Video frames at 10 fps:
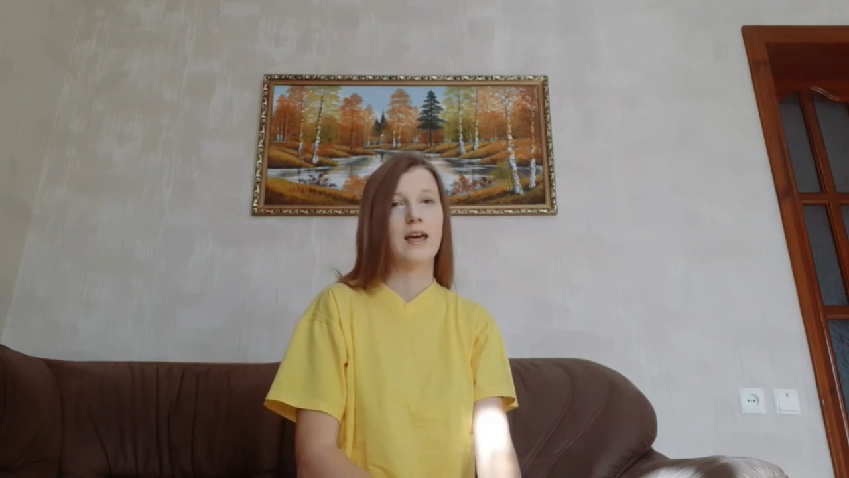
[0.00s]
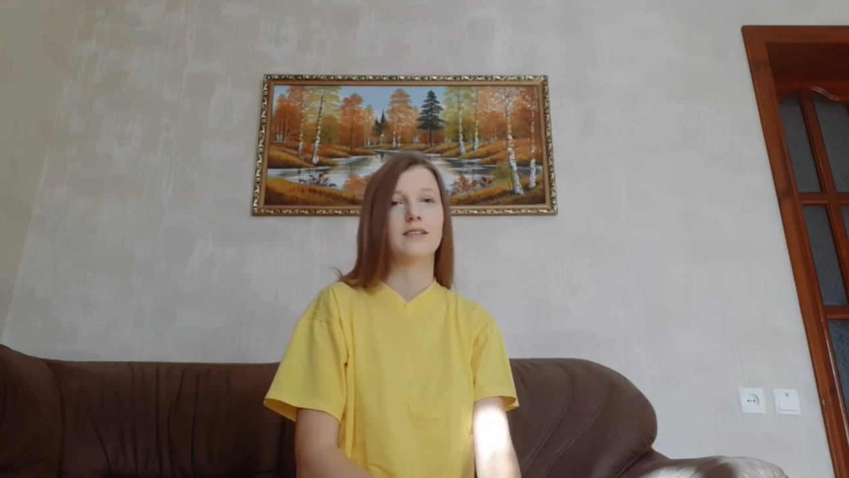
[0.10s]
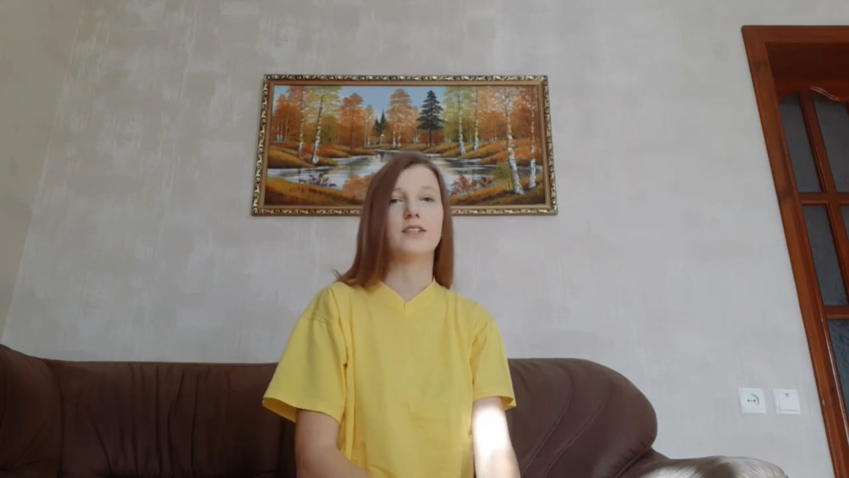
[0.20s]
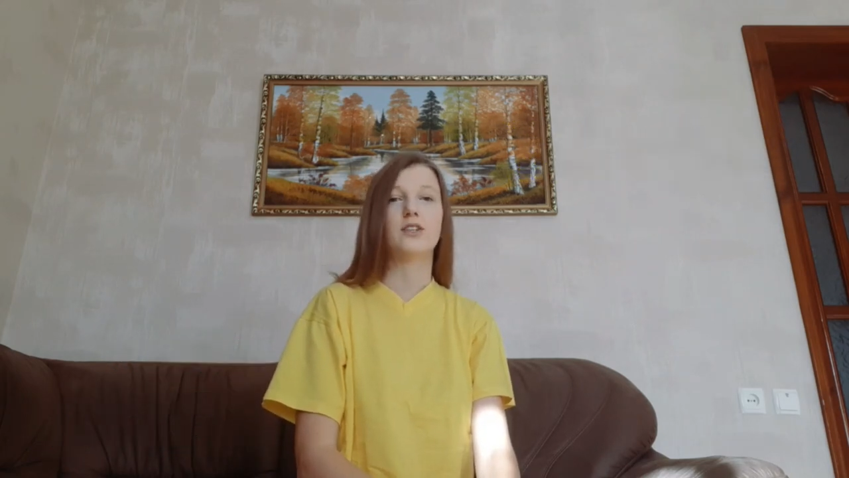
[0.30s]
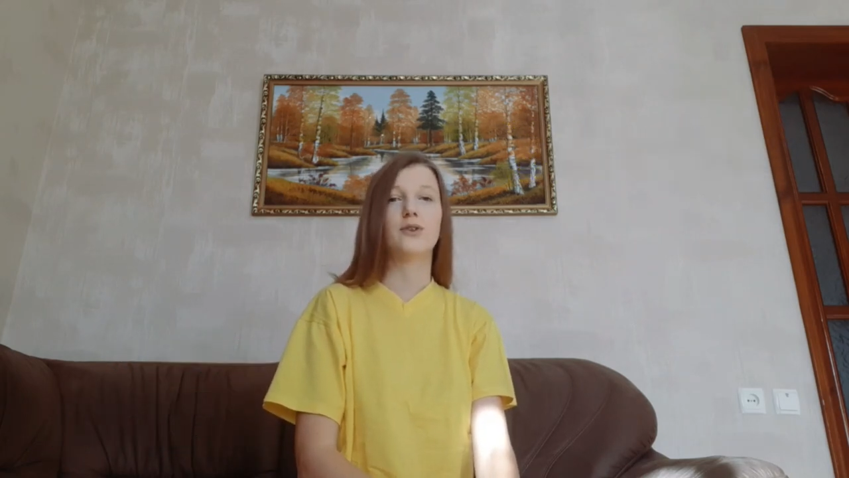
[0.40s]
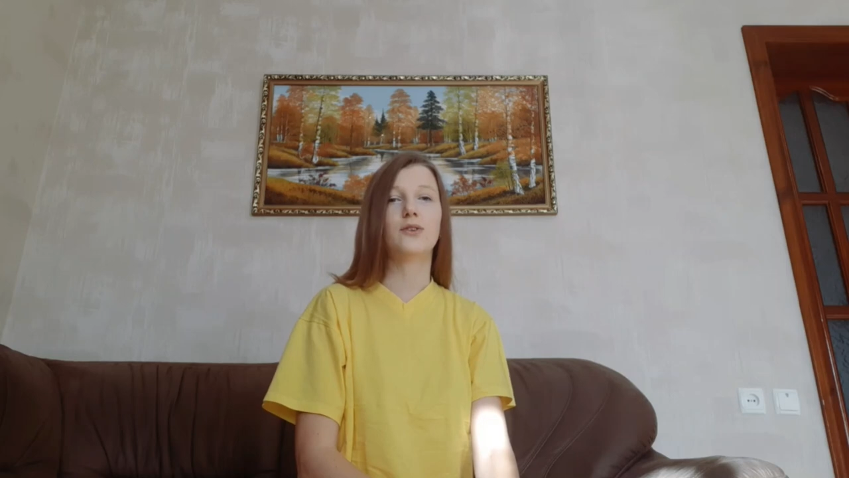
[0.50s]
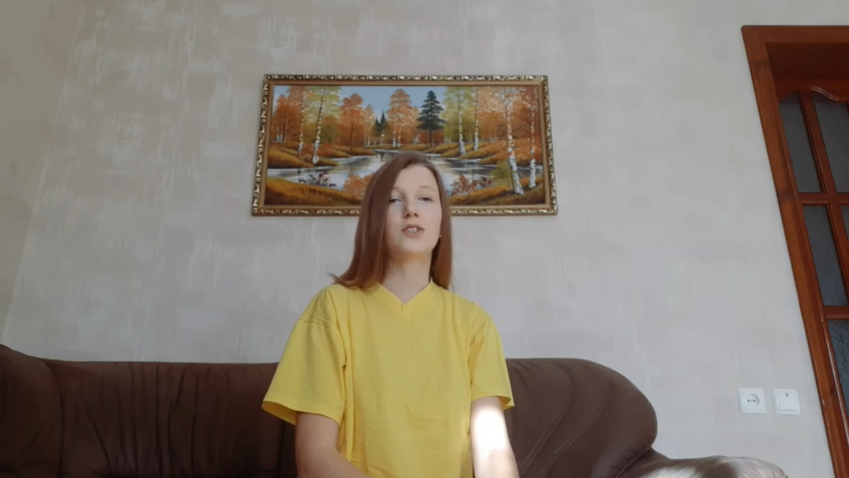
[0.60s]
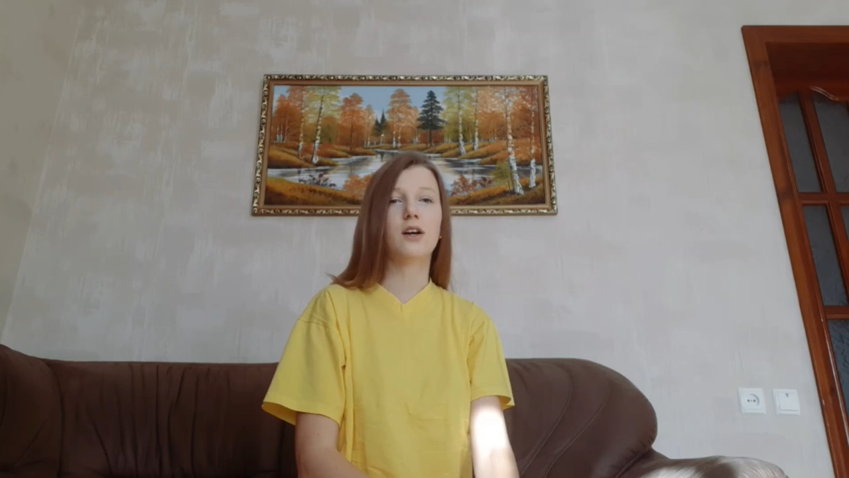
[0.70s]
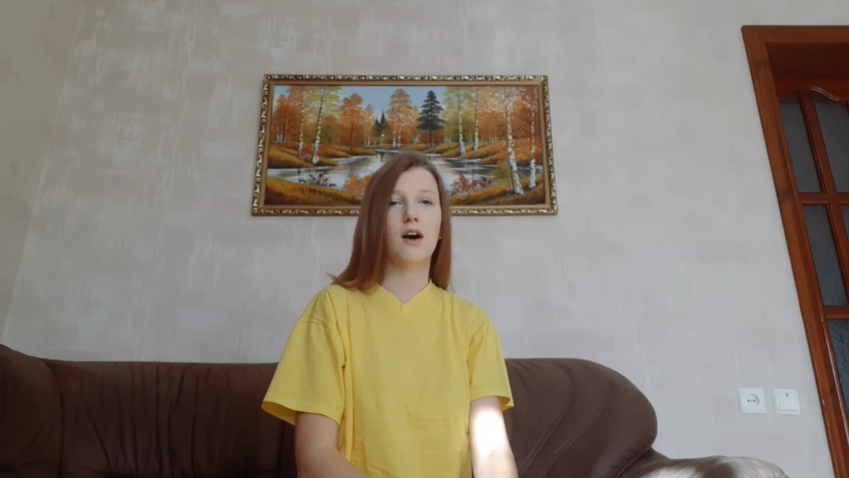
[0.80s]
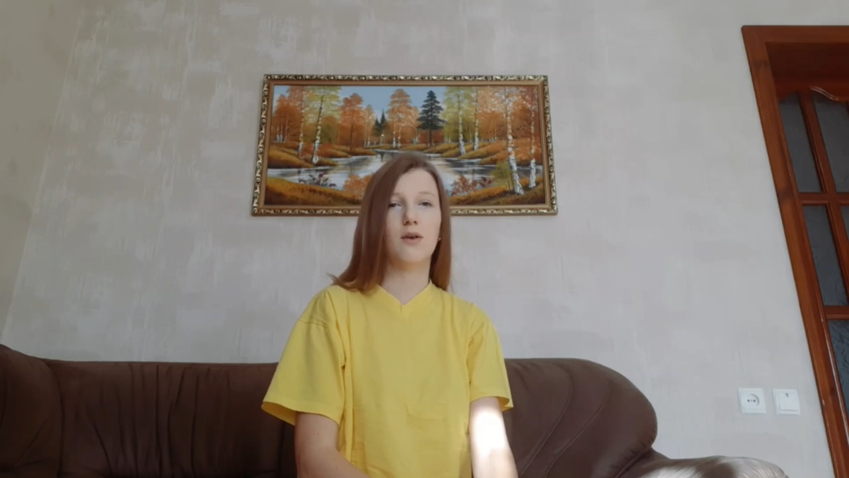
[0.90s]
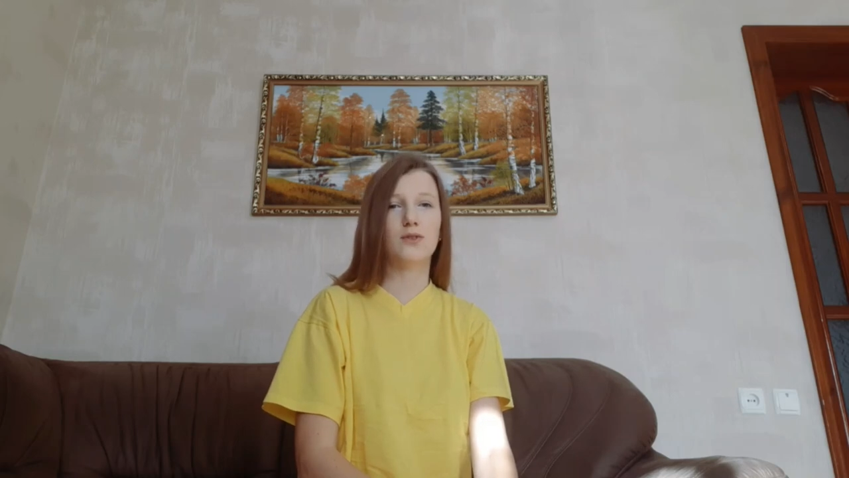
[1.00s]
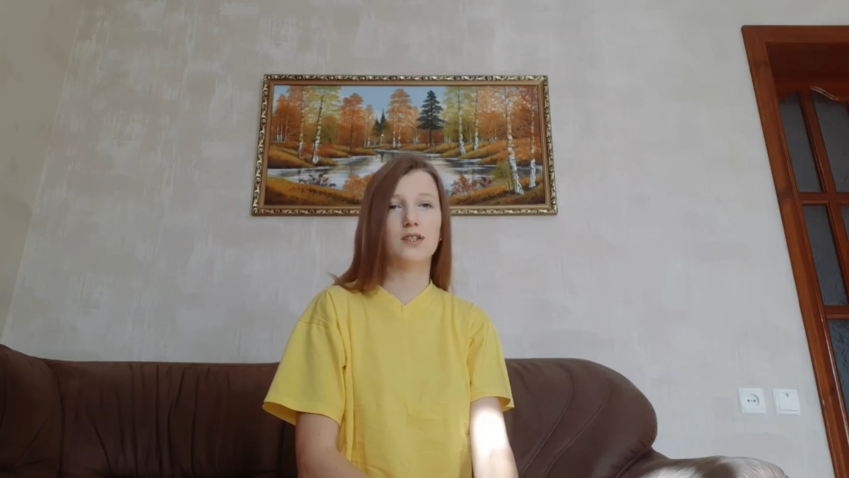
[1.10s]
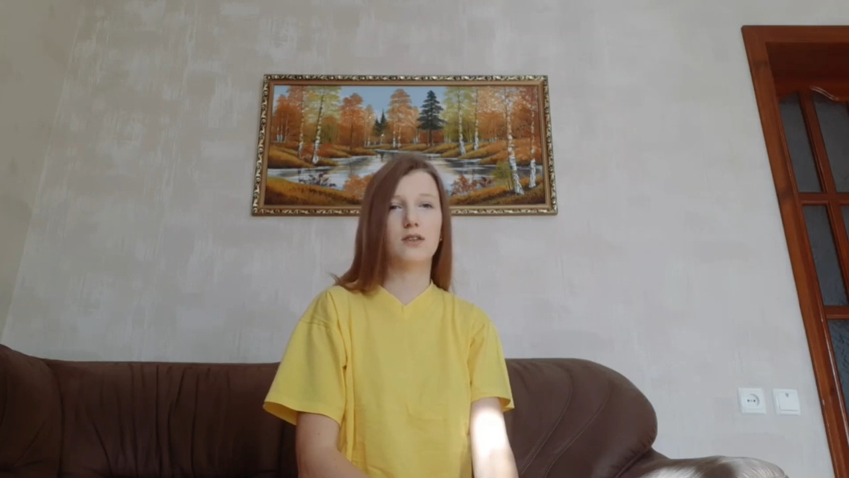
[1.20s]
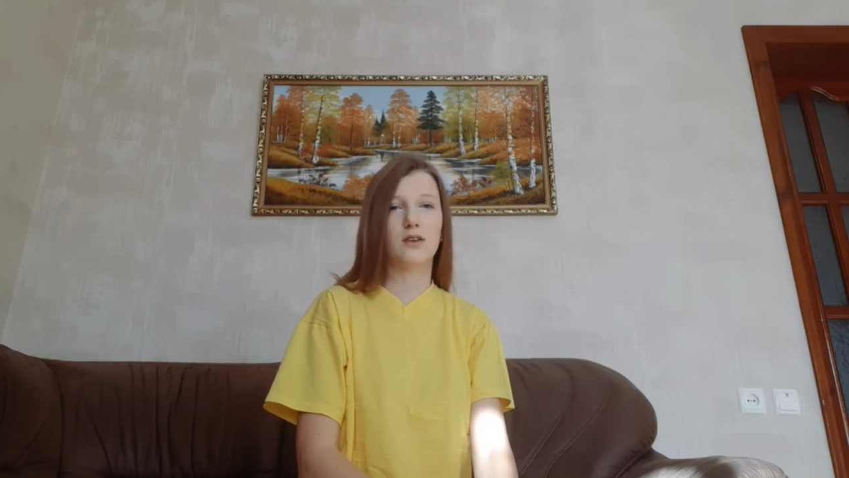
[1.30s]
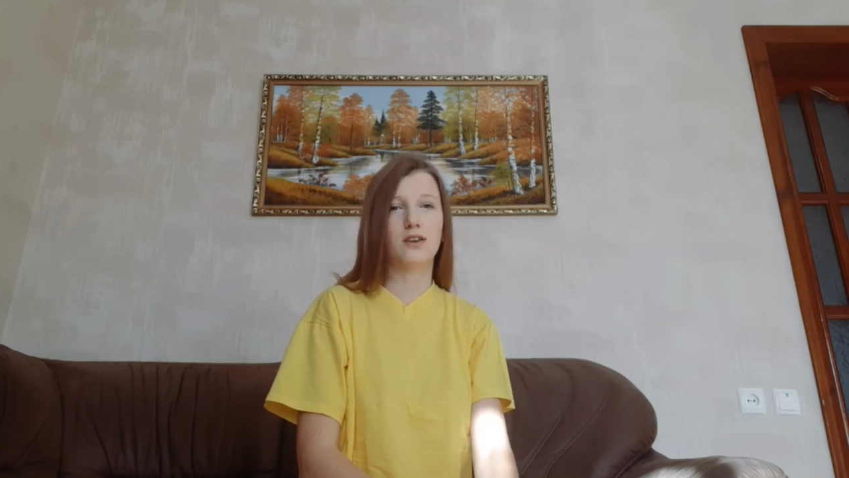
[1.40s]
The Security
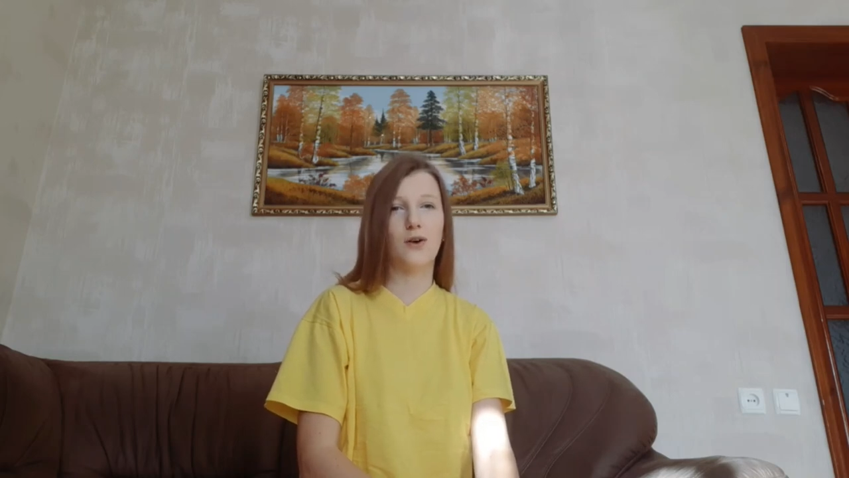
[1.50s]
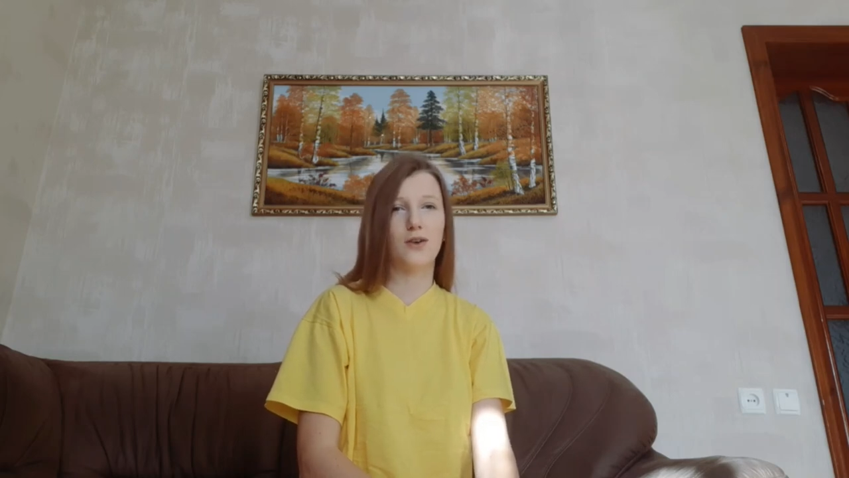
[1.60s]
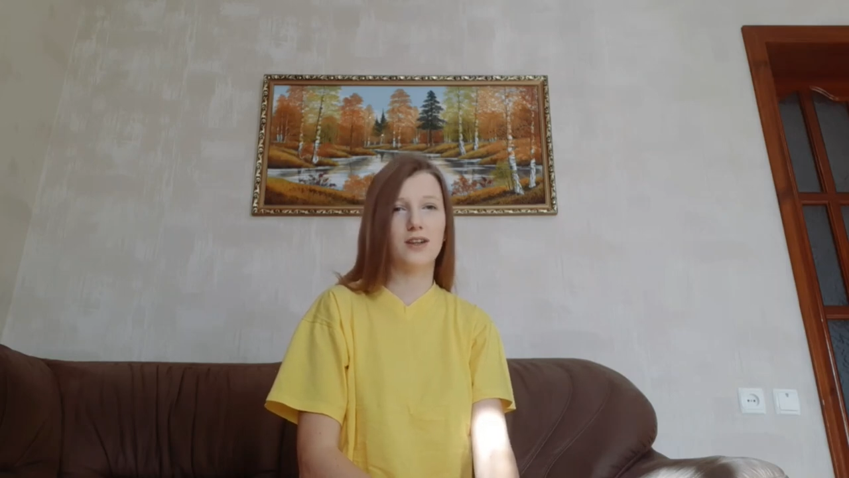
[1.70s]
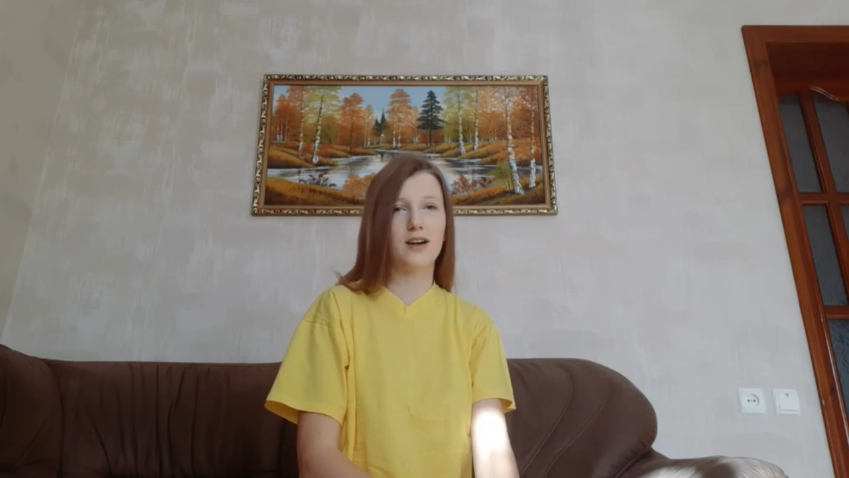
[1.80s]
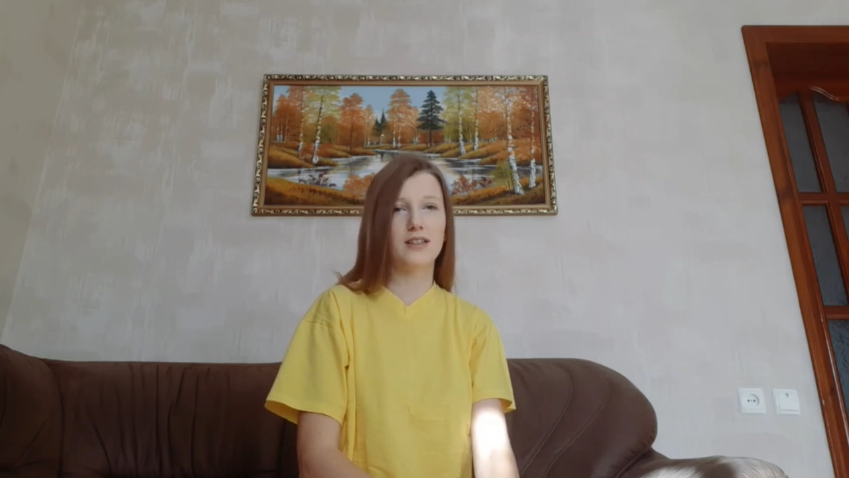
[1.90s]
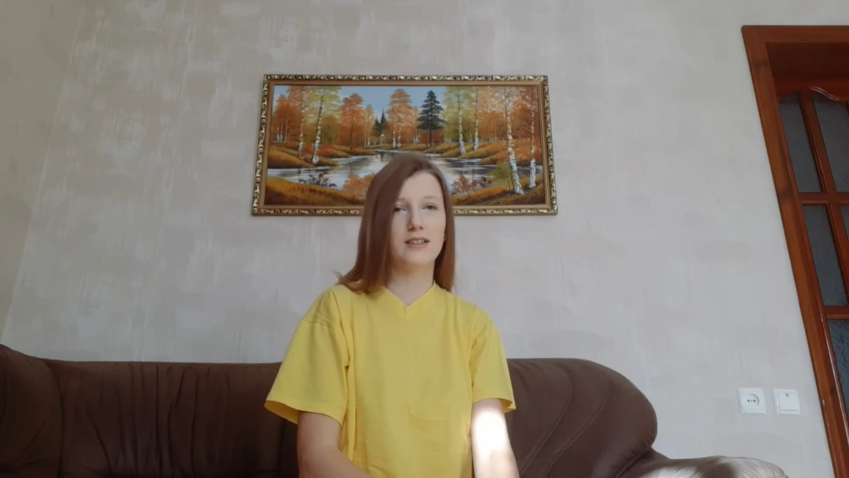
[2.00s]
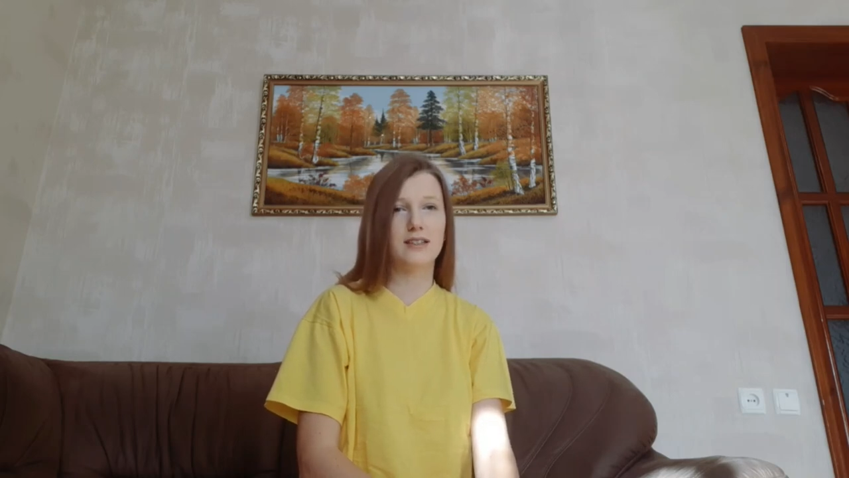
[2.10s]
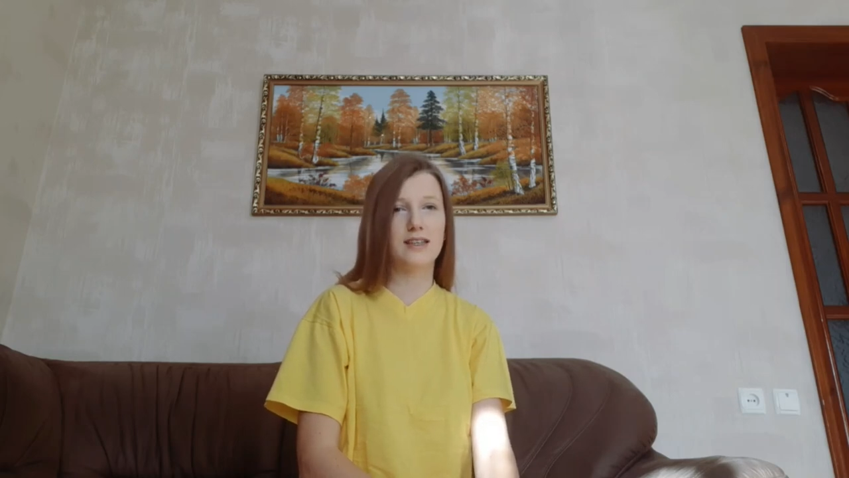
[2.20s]
Council recognized